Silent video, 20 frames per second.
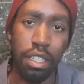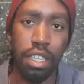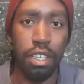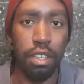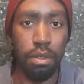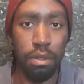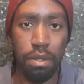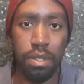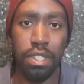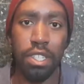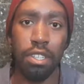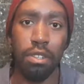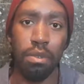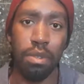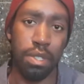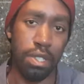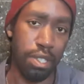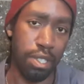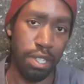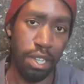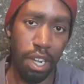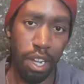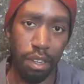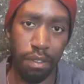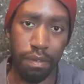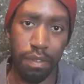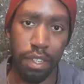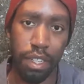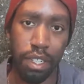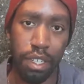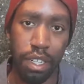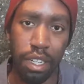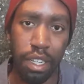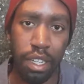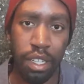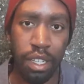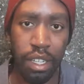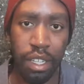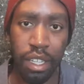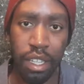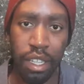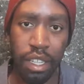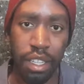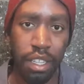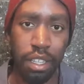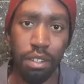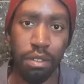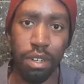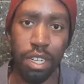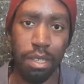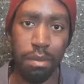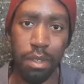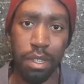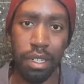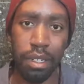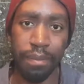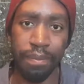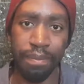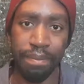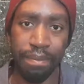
accused you of stuff, and you know what I mean?